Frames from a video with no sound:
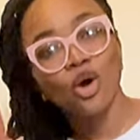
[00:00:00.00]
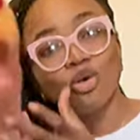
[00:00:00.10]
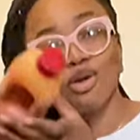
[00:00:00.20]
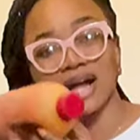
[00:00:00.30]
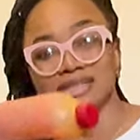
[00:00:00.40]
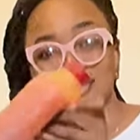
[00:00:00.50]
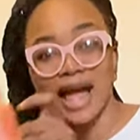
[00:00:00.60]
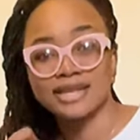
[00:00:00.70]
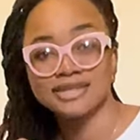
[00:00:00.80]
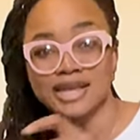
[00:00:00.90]
Look at the
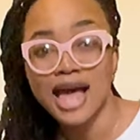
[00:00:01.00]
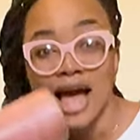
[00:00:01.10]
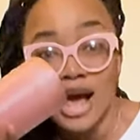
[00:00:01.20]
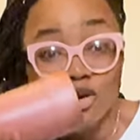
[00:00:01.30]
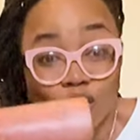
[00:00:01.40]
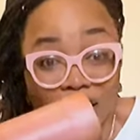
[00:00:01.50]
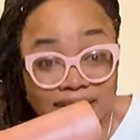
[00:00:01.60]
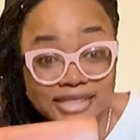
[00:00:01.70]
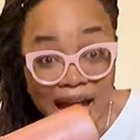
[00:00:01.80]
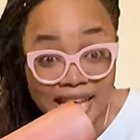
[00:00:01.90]
size. Look at
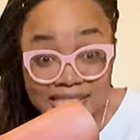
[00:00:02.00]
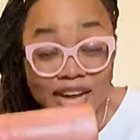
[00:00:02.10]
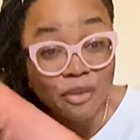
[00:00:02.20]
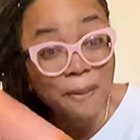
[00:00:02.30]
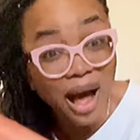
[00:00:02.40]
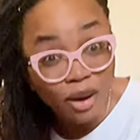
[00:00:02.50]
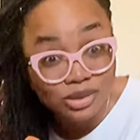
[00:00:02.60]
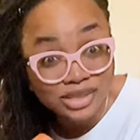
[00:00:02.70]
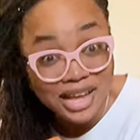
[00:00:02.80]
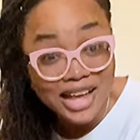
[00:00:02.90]
the size. £7.
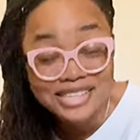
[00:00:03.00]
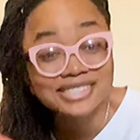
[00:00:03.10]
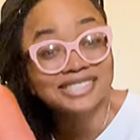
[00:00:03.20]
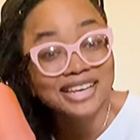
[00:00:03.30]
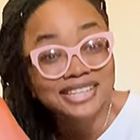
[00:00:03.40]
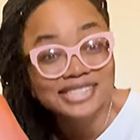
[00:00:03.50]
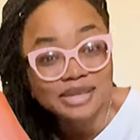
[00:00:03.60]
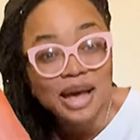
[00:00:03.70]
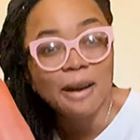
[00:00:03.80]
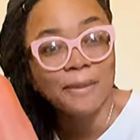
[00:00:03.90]

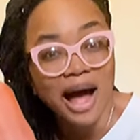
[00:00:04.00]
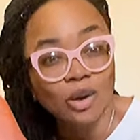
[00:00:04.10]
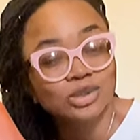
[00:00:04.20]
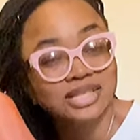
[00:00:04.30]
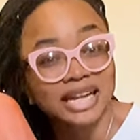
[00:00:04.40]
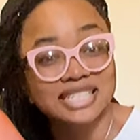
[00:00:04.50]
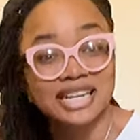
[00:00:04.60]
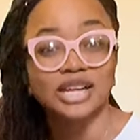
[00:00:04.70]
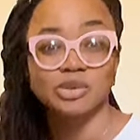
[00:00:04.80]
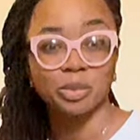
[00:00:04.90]

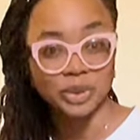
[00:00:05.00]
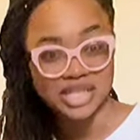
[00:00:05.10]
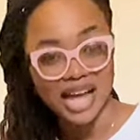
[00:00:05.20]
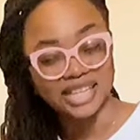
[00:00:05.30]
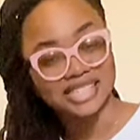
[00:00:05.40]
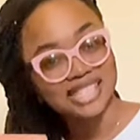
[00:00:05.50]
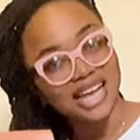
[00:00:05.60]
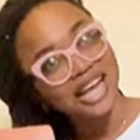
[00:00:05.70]
£6.99 to be precise.